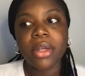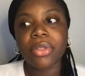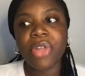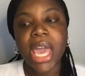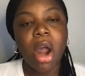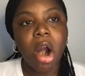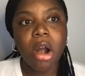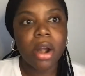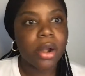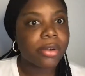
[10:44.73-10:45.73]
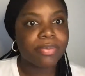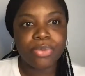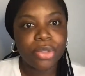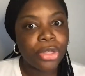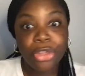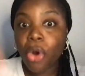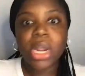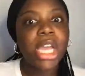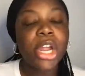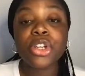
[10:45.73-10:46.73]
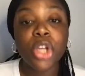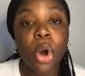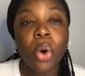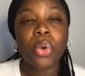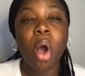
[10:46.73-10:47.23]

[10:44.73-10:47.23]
they are 30 years old,